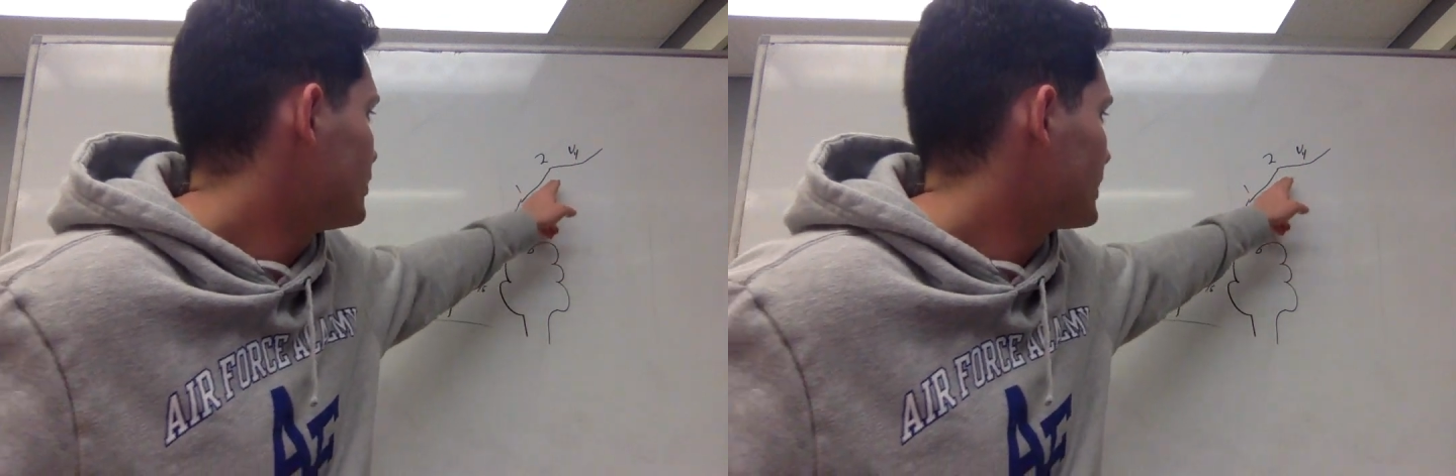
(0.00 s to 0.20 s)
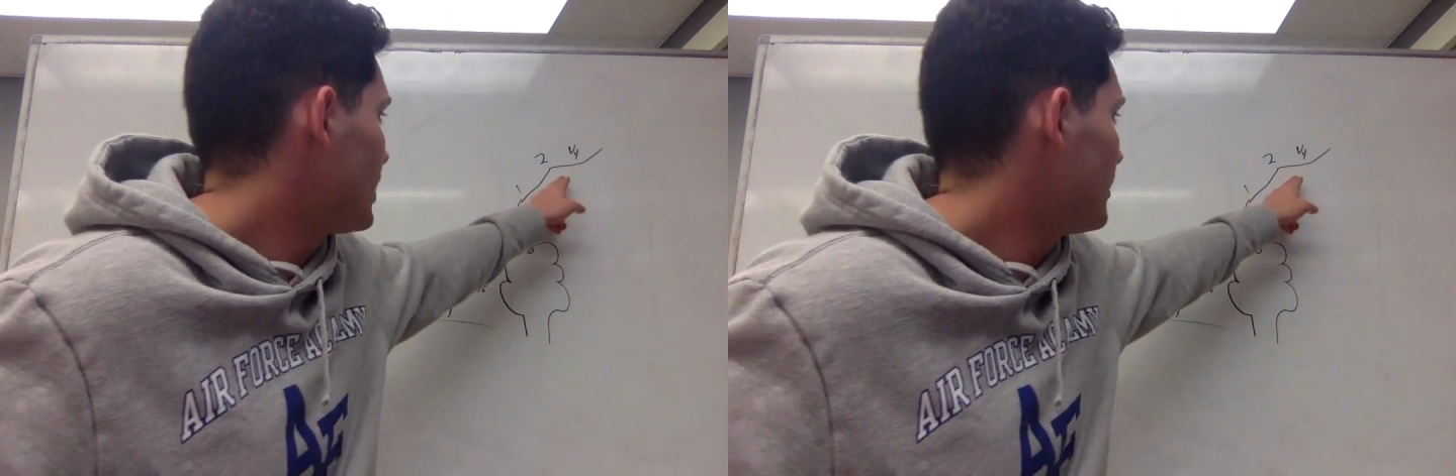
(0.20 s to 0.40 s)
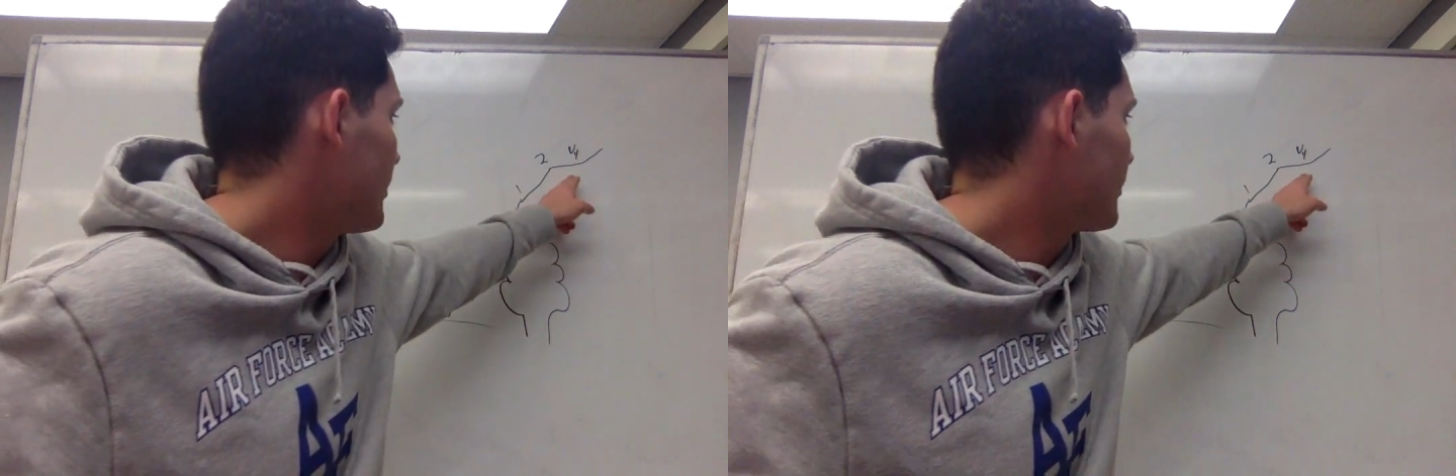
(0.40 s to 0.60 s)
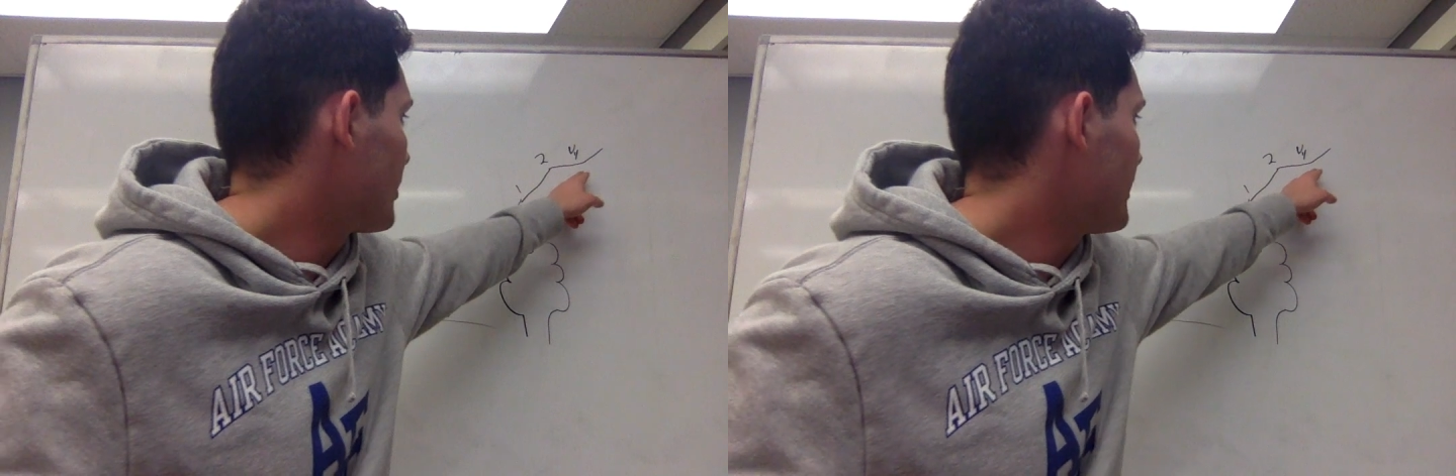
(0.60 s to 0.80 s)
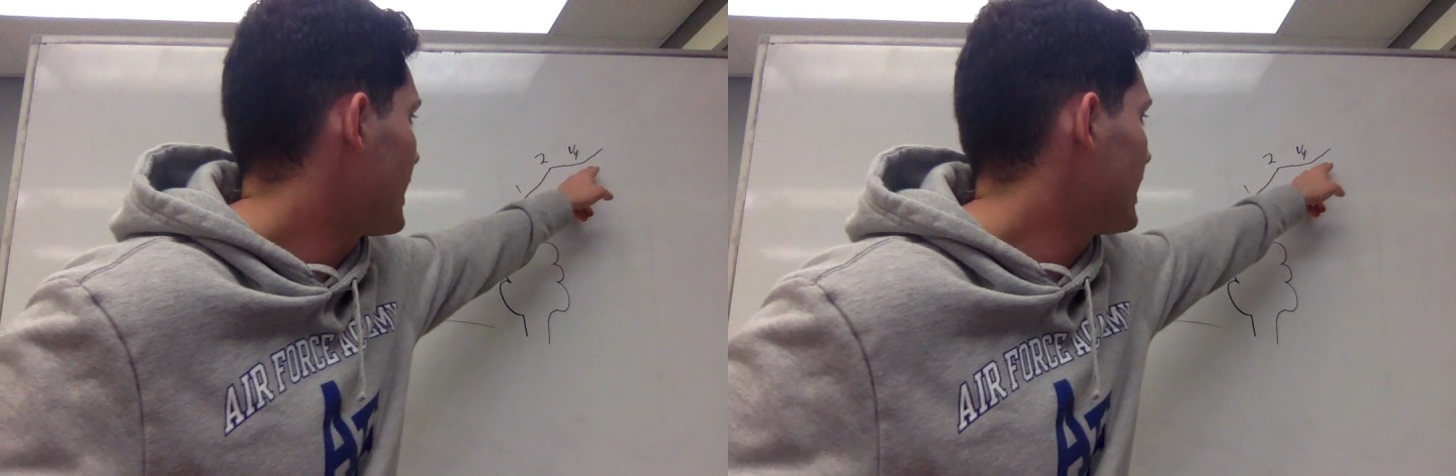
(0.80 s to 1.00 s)
recover
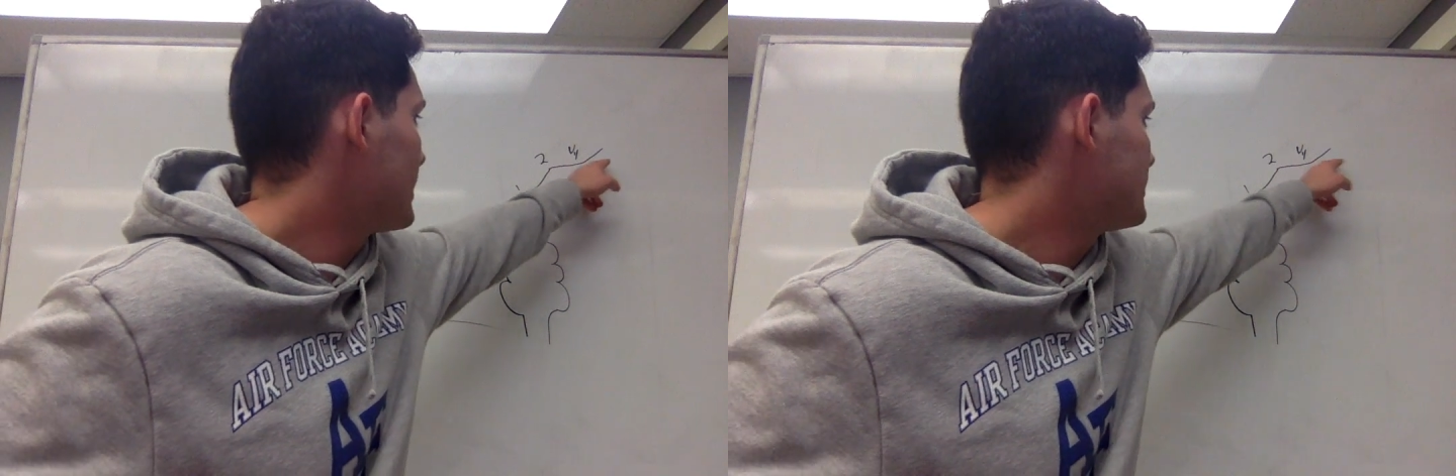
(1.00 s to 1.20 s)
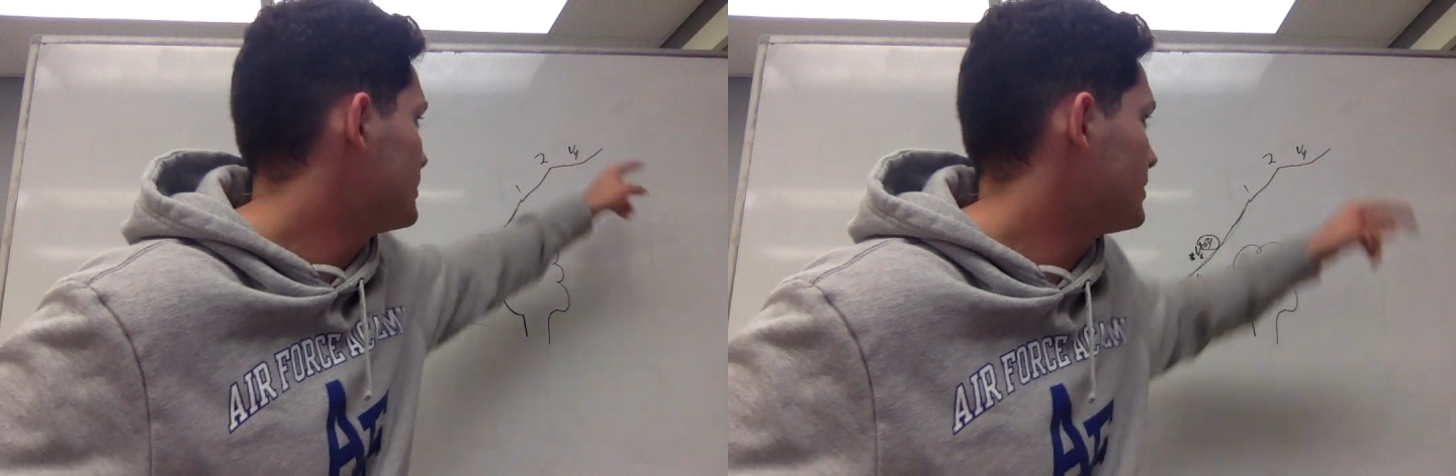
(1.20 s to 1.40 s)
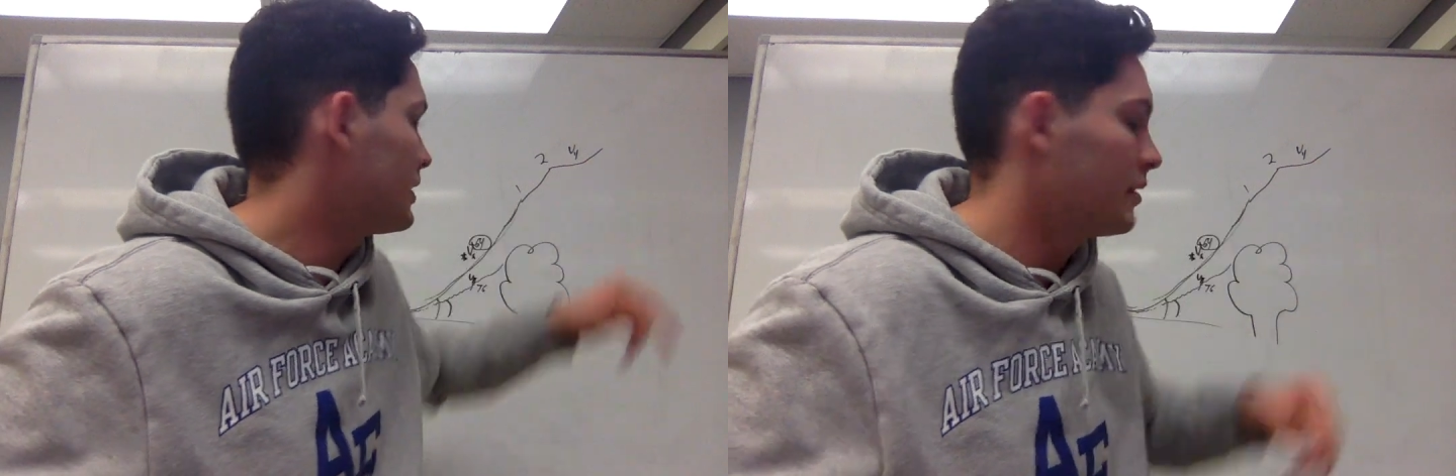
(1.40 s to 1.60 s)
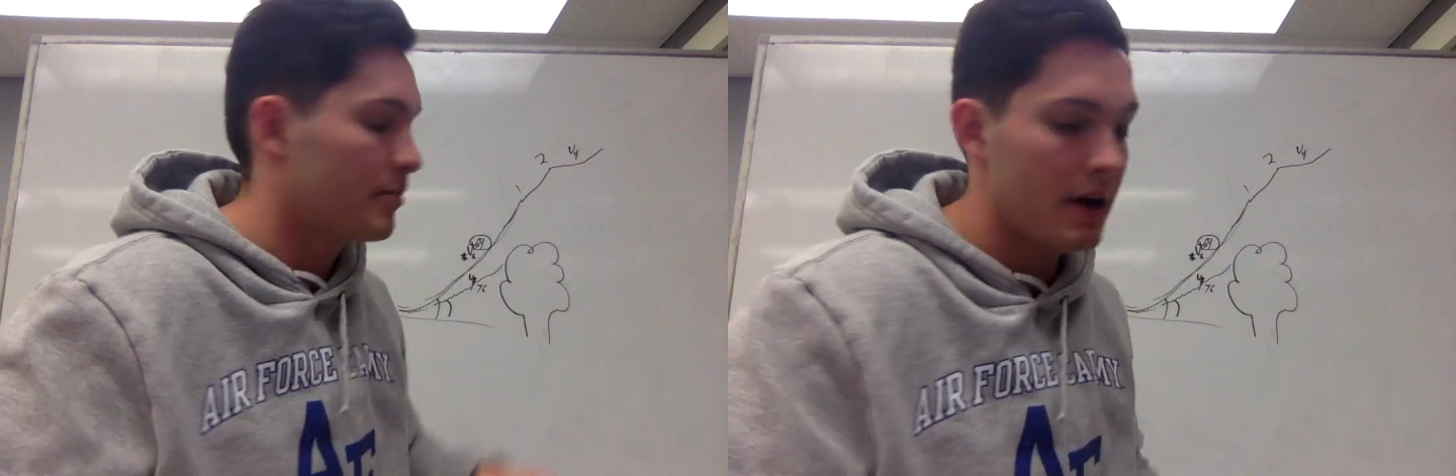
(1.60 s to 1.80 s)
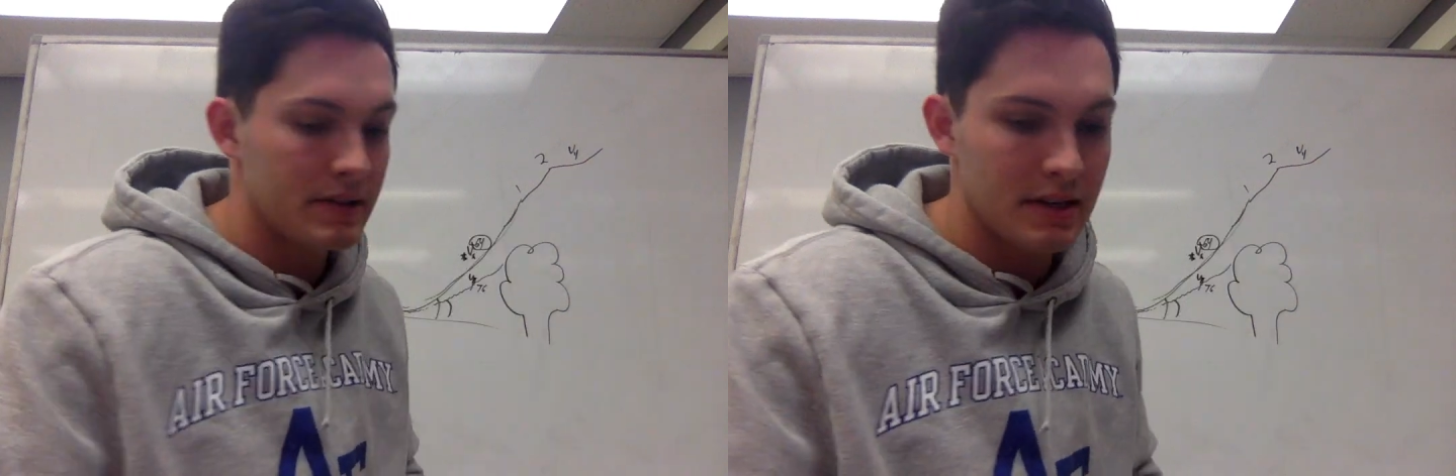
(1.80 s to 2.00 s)
from that attitude in the
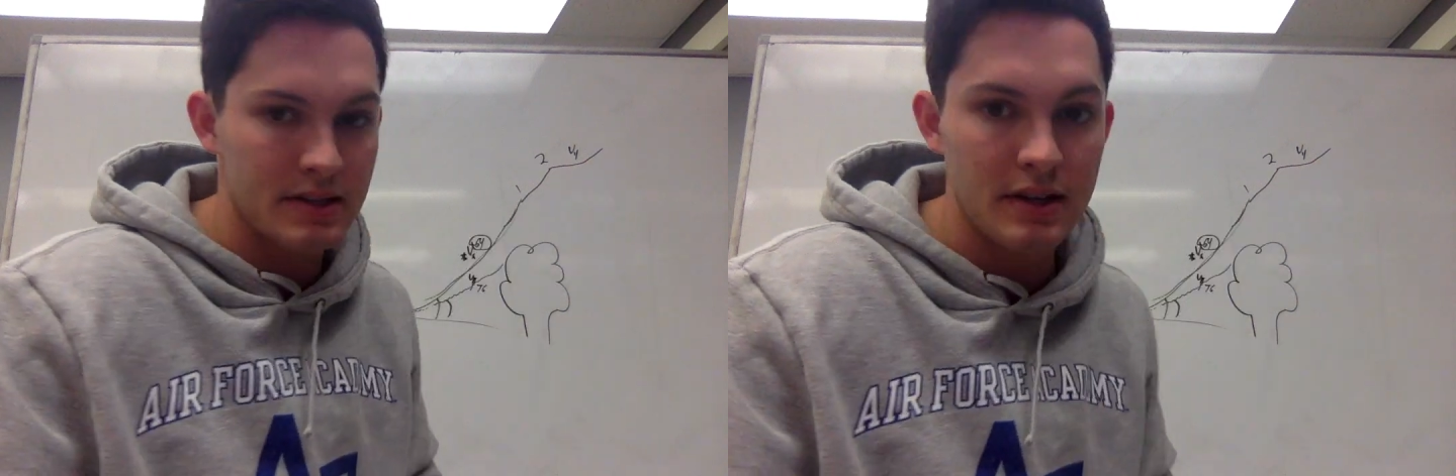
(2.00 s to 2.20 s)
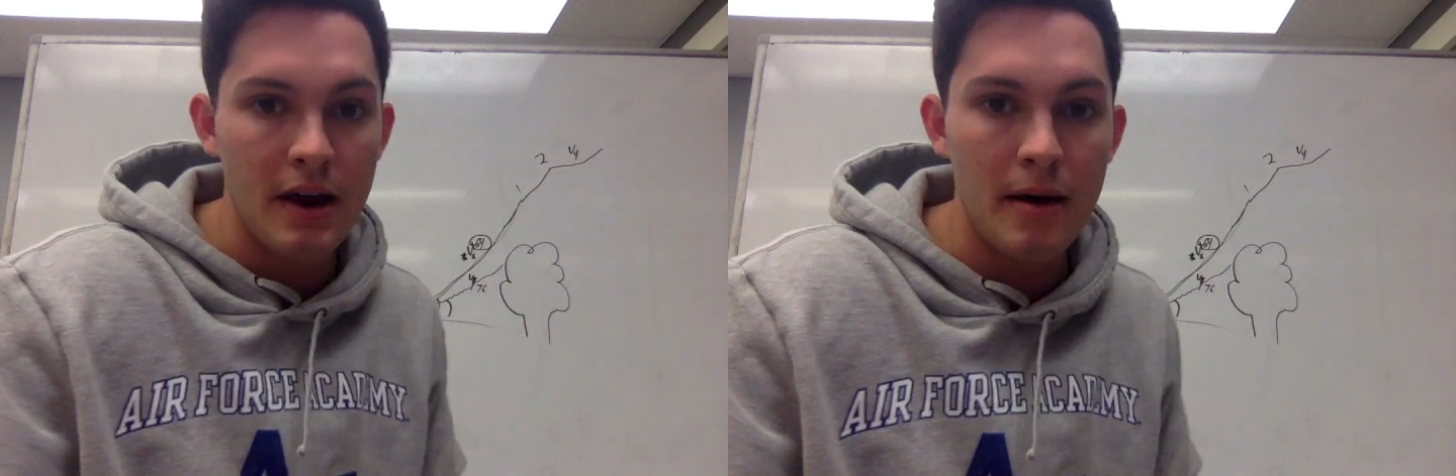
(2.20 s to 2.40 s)
process